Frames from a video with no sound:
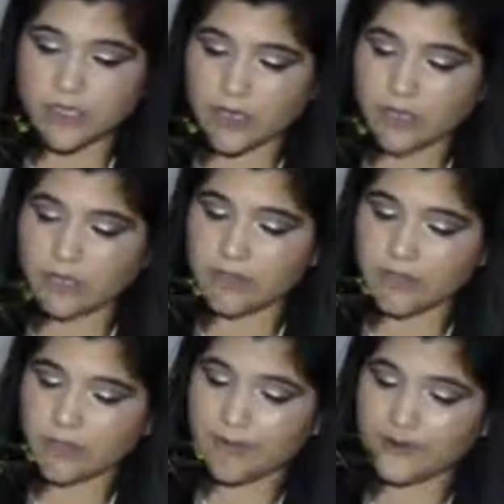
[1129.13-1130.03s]
like one
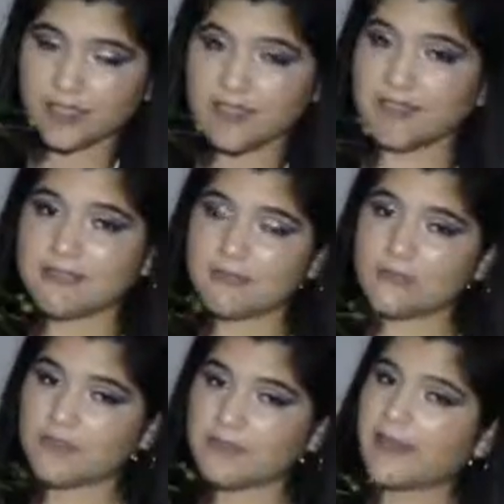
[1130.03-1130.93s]
of these, it would just
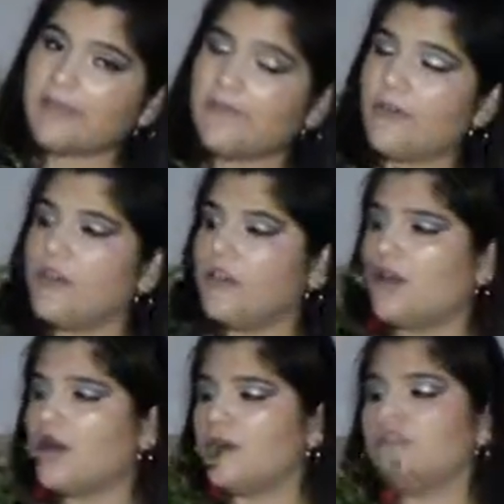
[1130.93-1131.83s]
like fall off.